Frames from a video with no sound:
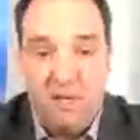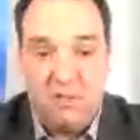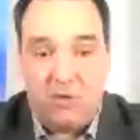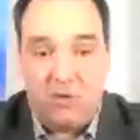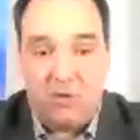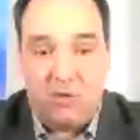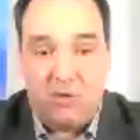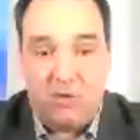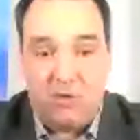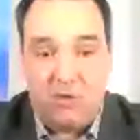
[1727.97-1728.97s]
So
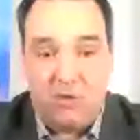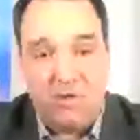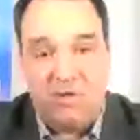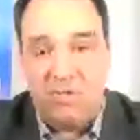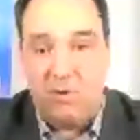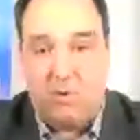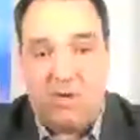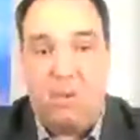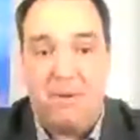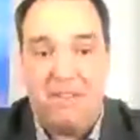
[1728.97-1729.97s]
whenever you have, a
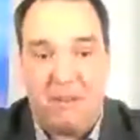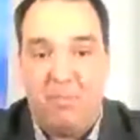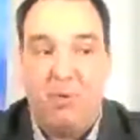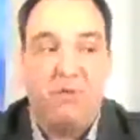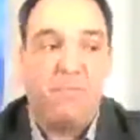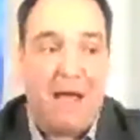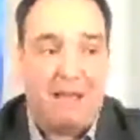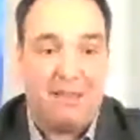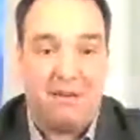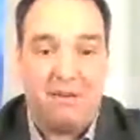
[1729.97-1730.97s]
company that pulls
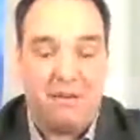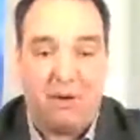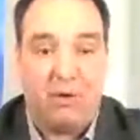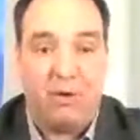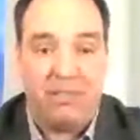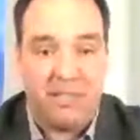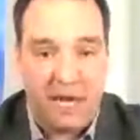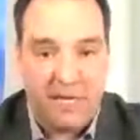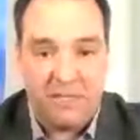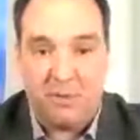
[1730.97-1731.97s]
back their earnings
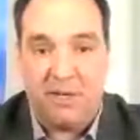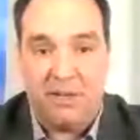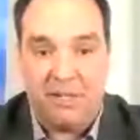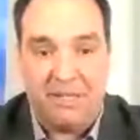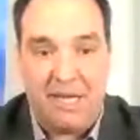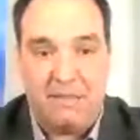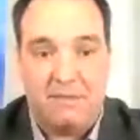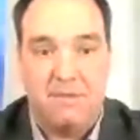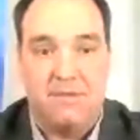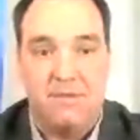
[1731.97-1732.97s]
guidance or anything like that,
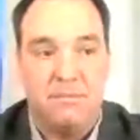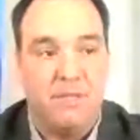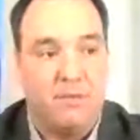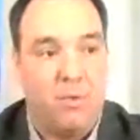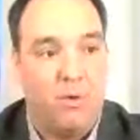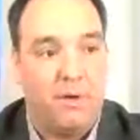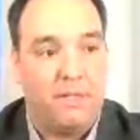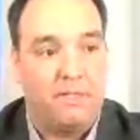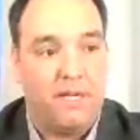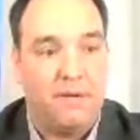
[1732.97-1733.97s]
bit of a
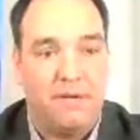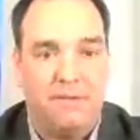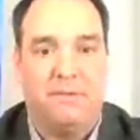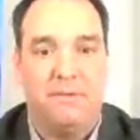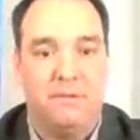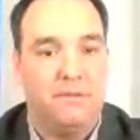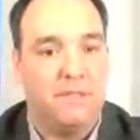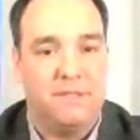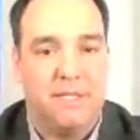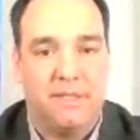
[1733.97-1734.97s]
warning sign, right? Ooh,
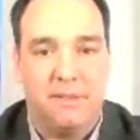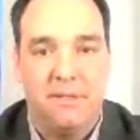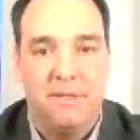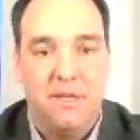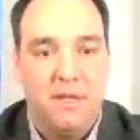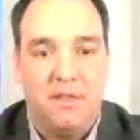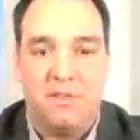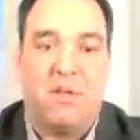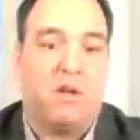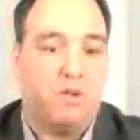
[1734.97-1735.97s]
that's not good. The
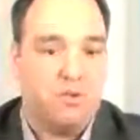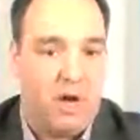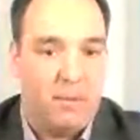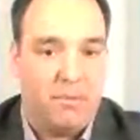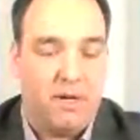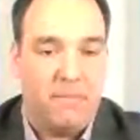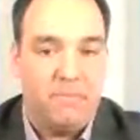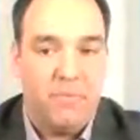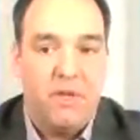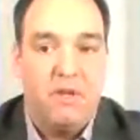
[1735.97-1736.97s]
stock will drop, right?
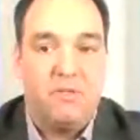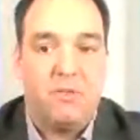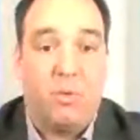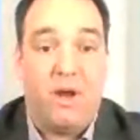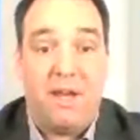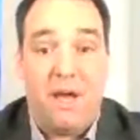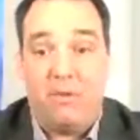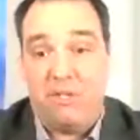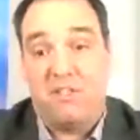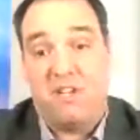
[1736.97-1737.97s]
So right now
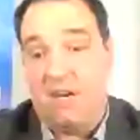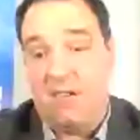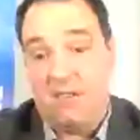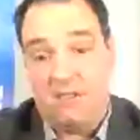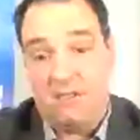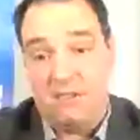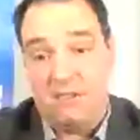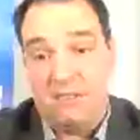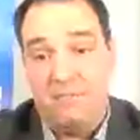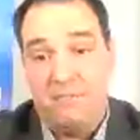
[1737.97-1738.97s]
there's a ton of
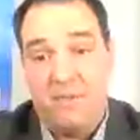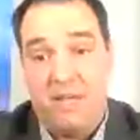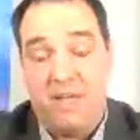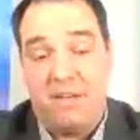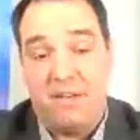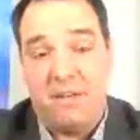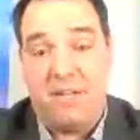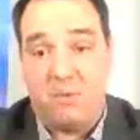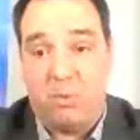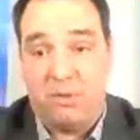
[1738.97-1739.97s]
uncertainty, and
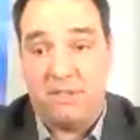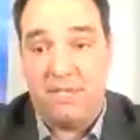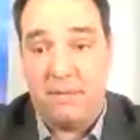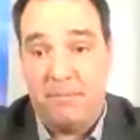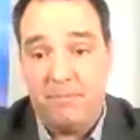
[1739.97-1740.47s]
that's what we're seeing.